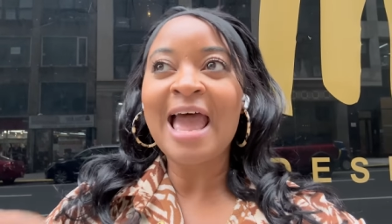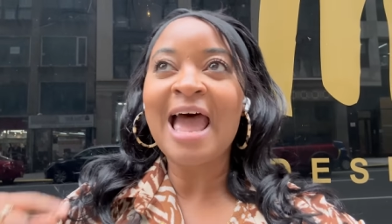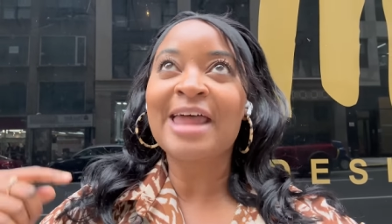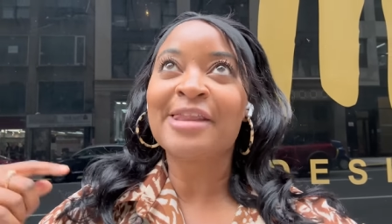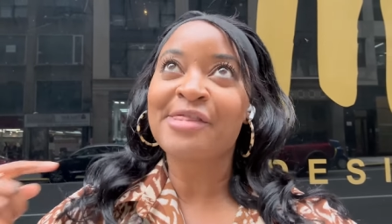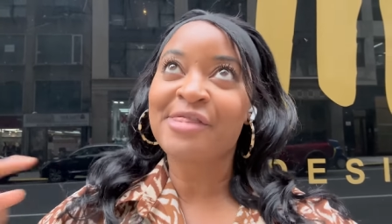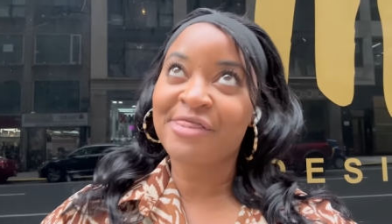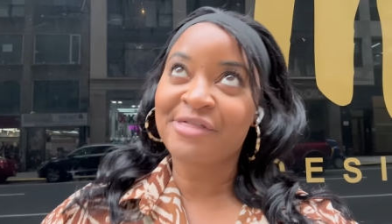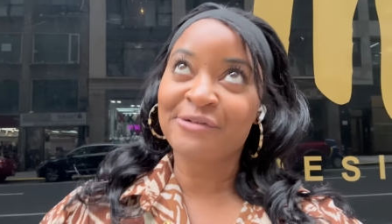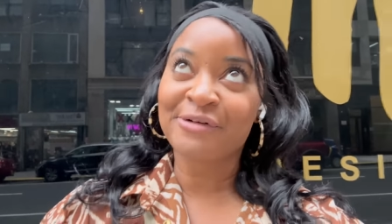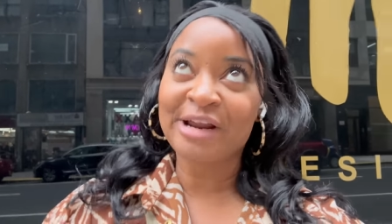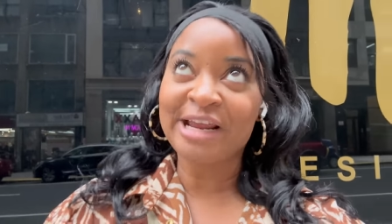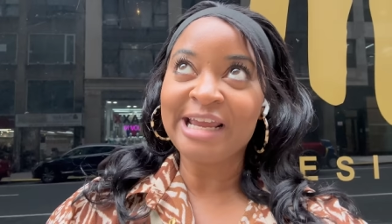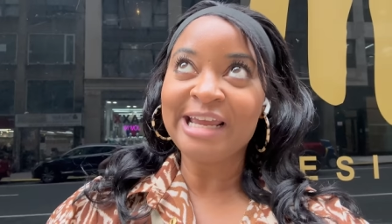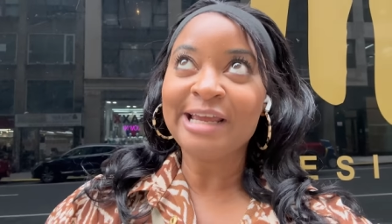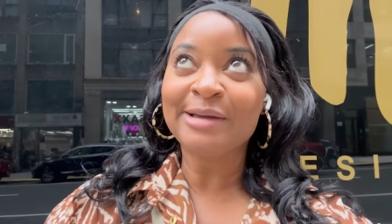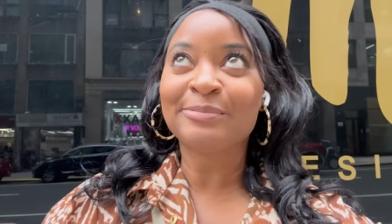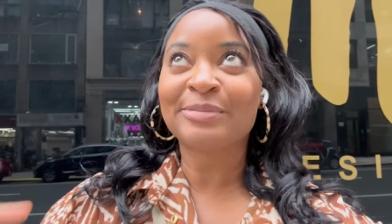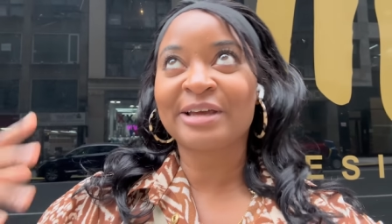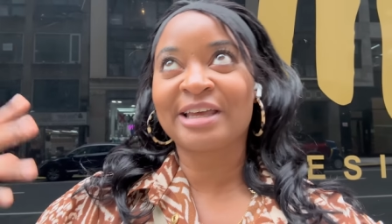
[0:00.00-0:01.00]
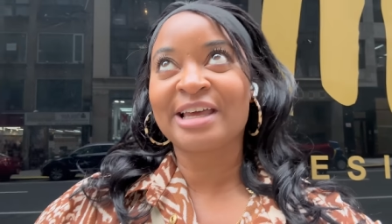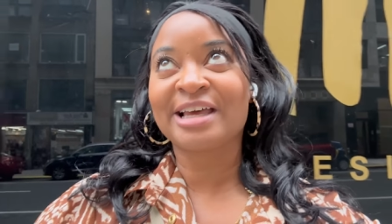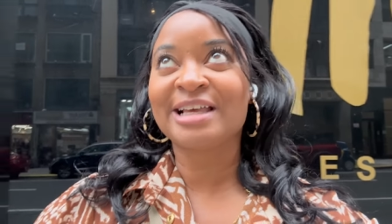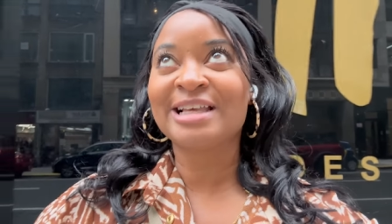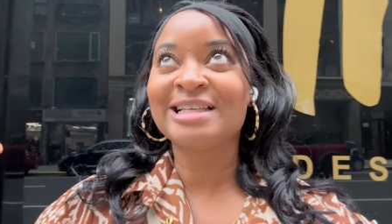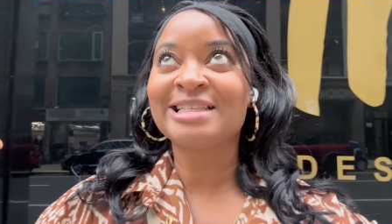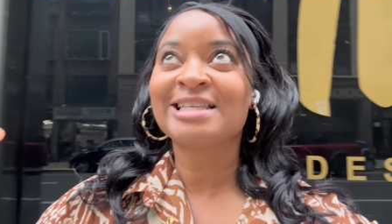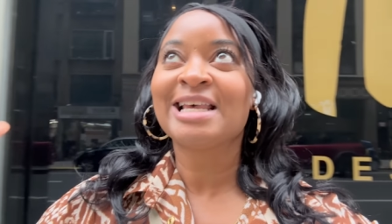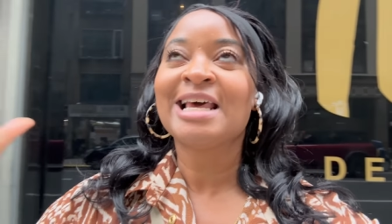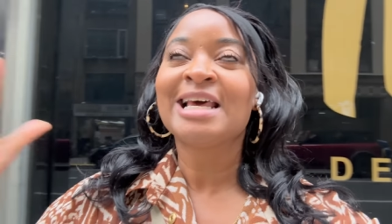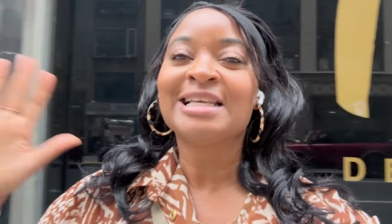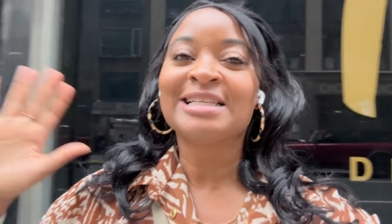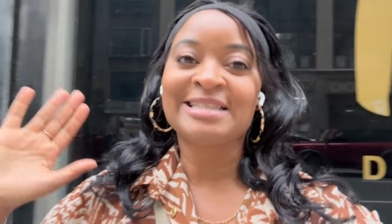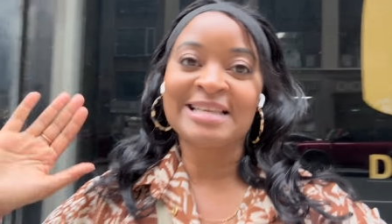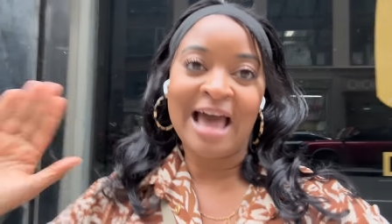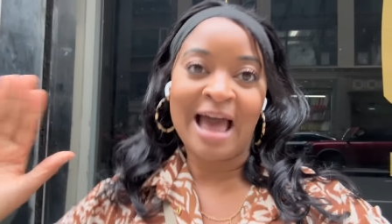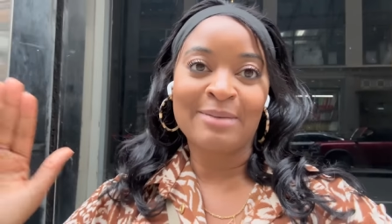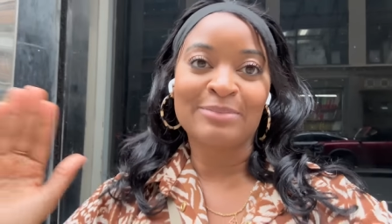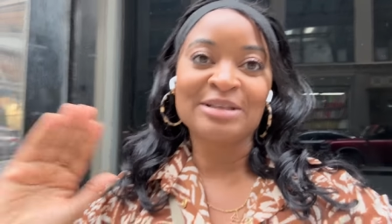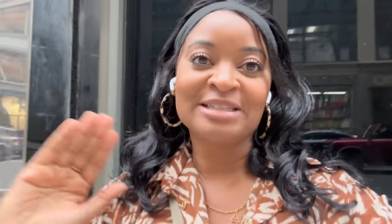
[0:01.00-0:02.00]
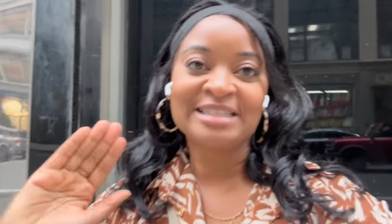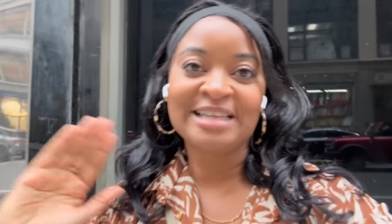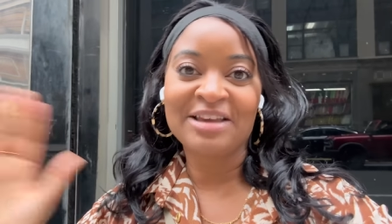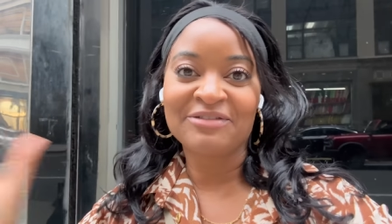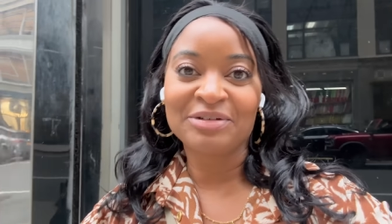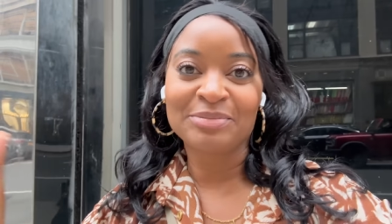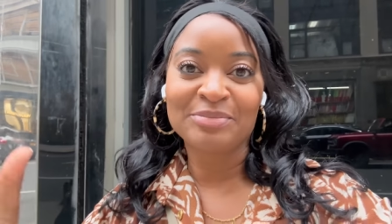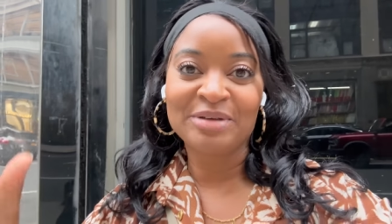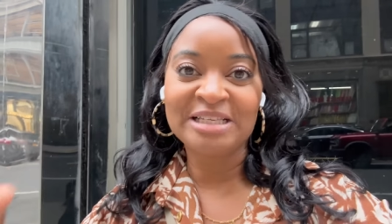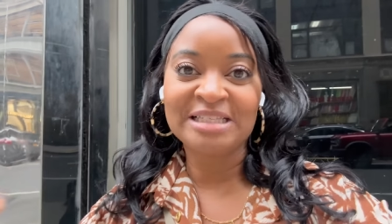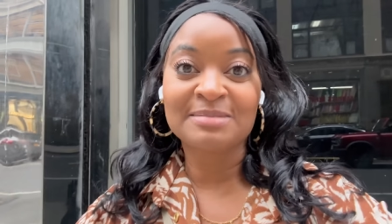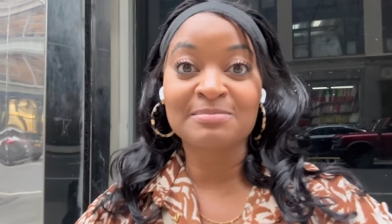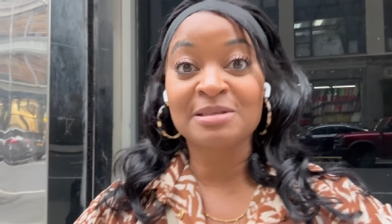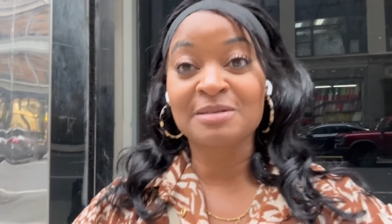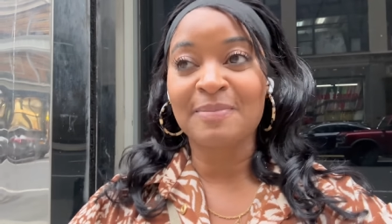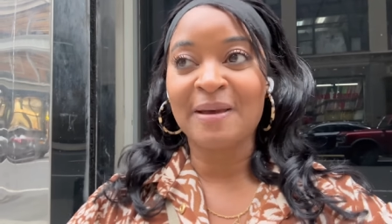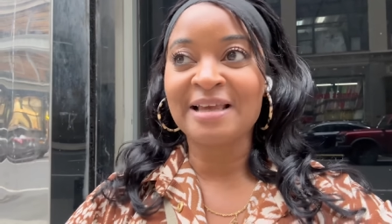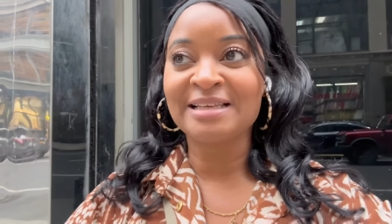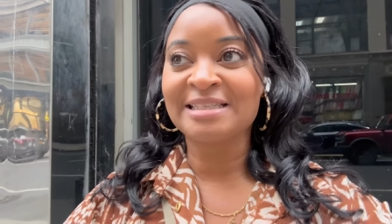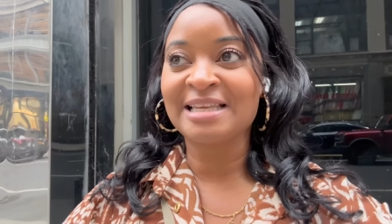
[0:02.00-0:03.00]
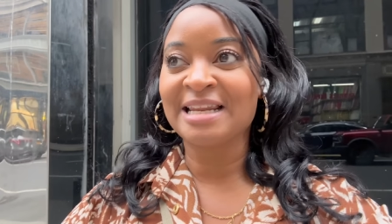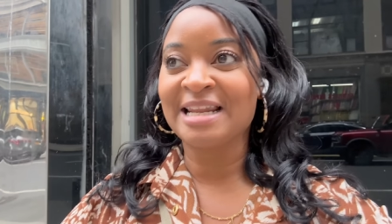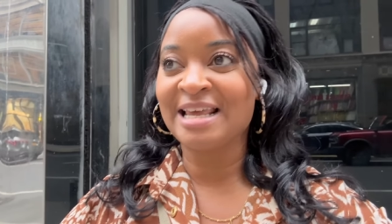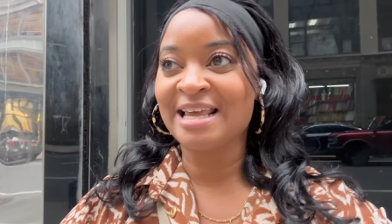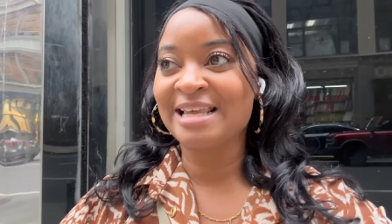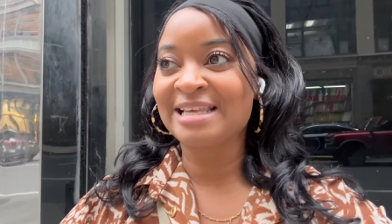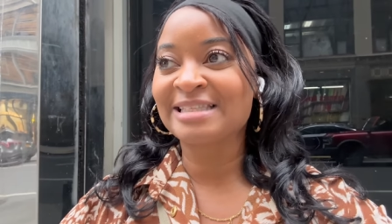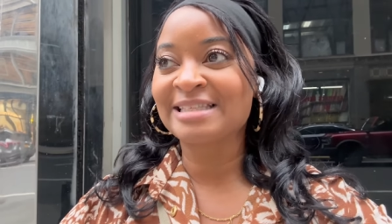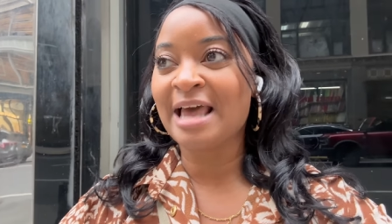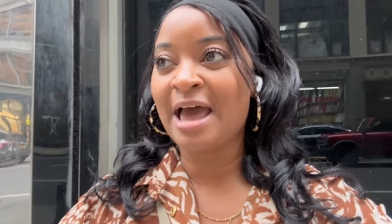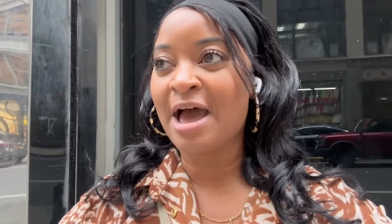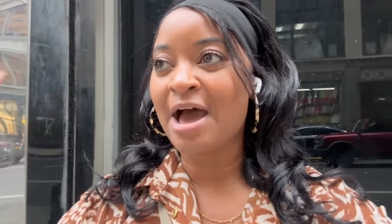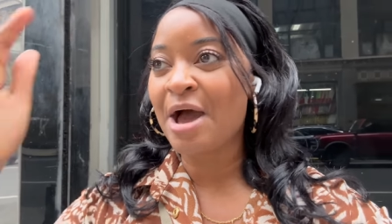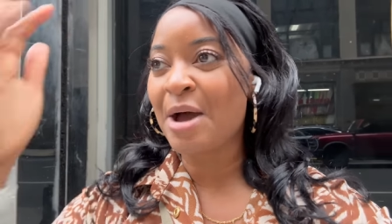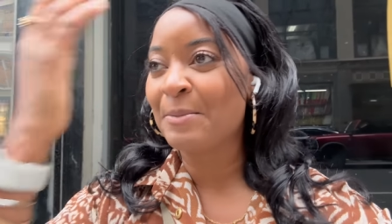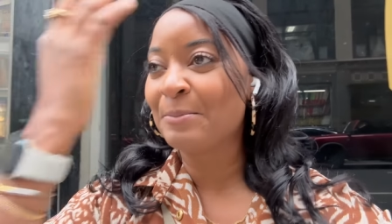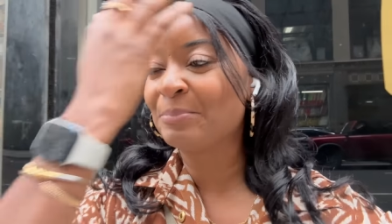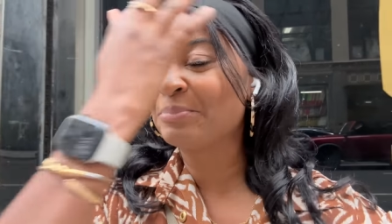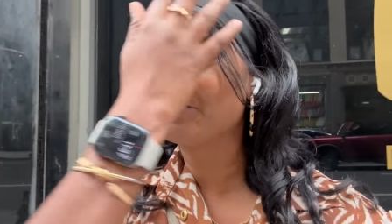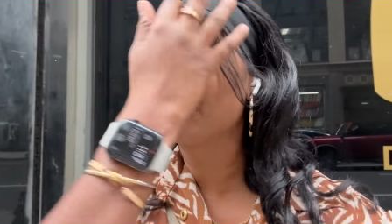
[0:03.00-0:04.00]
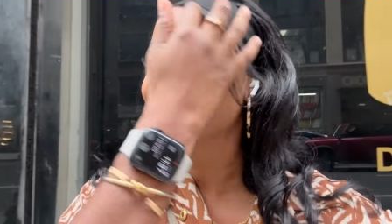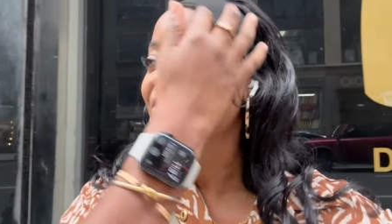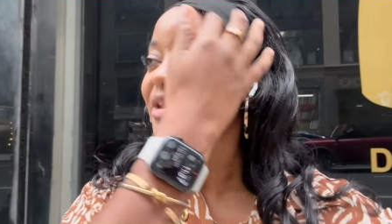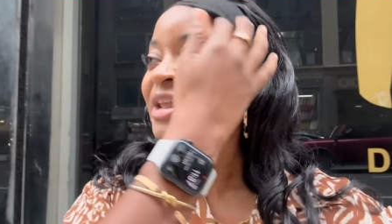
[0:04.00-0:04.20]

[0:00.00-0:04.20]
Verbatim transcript: and three because Sam has given me some space in his um,